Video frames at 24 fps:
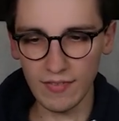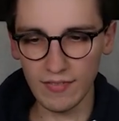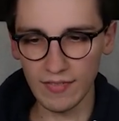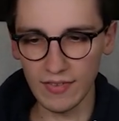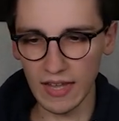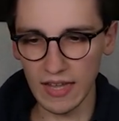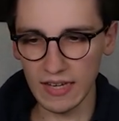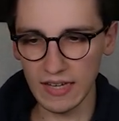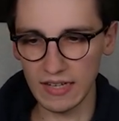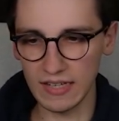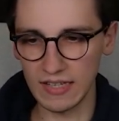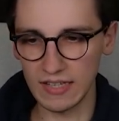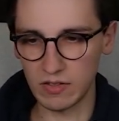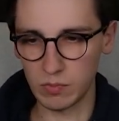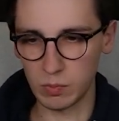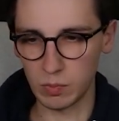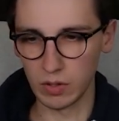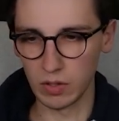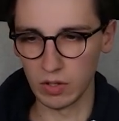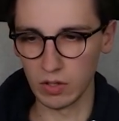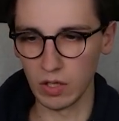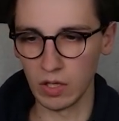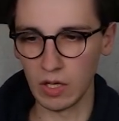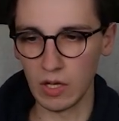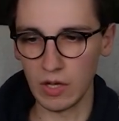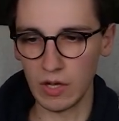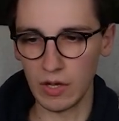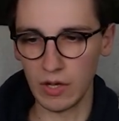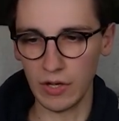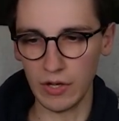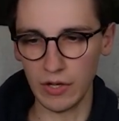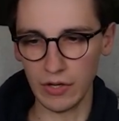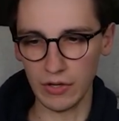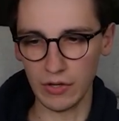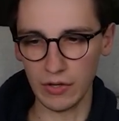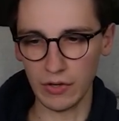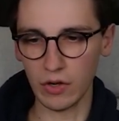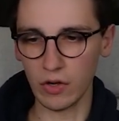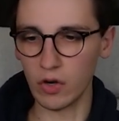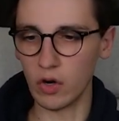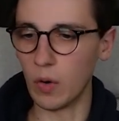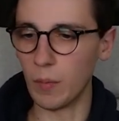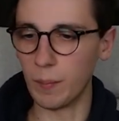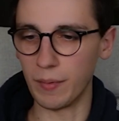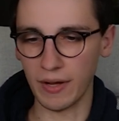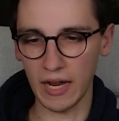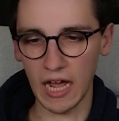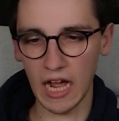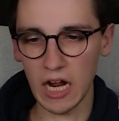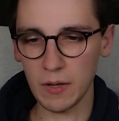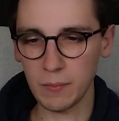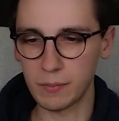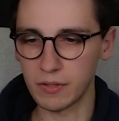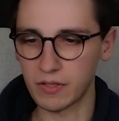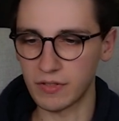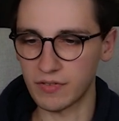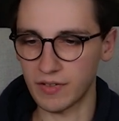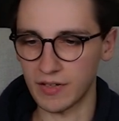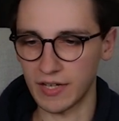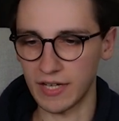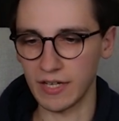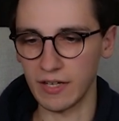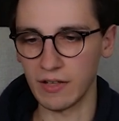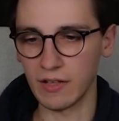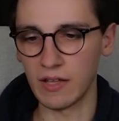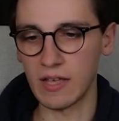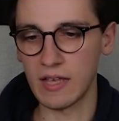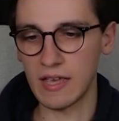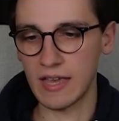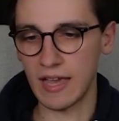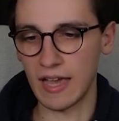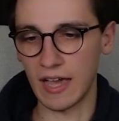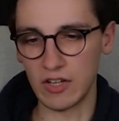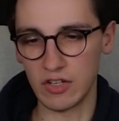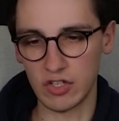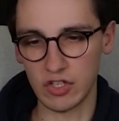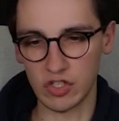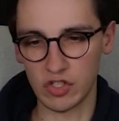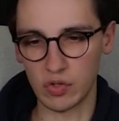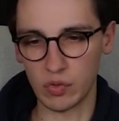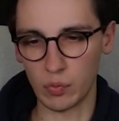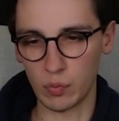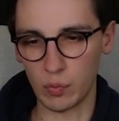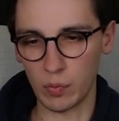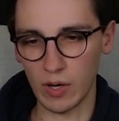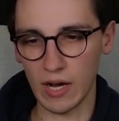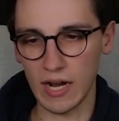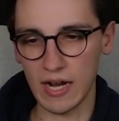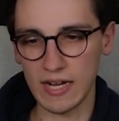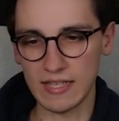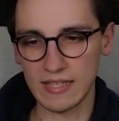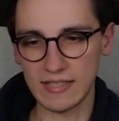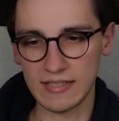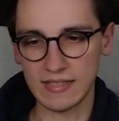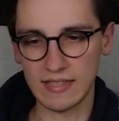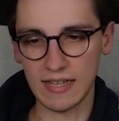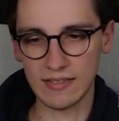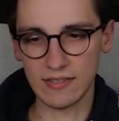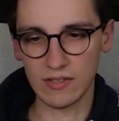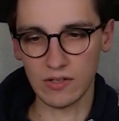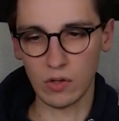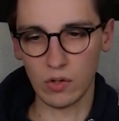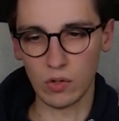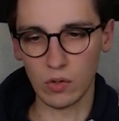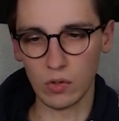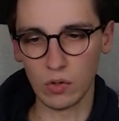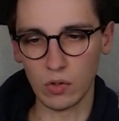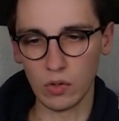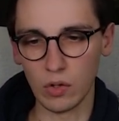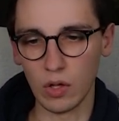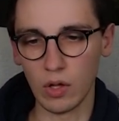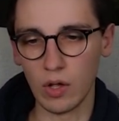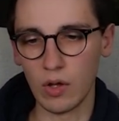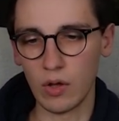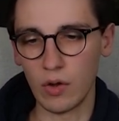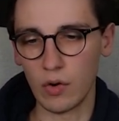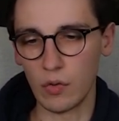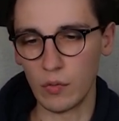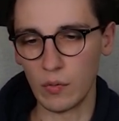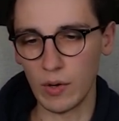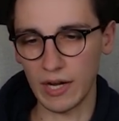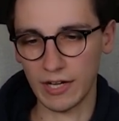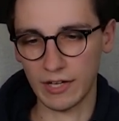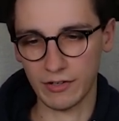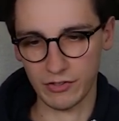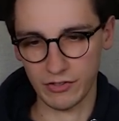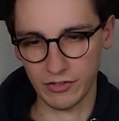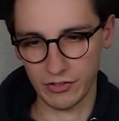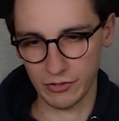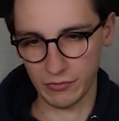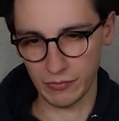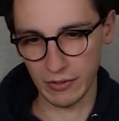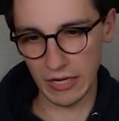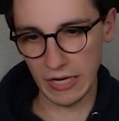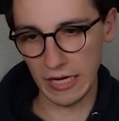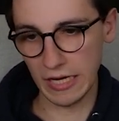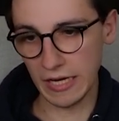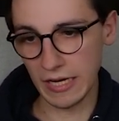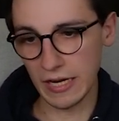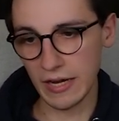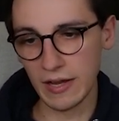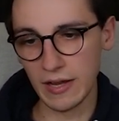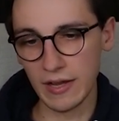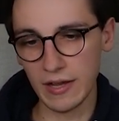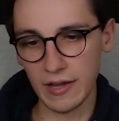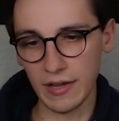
Then it will open the output file and just write that whole record array,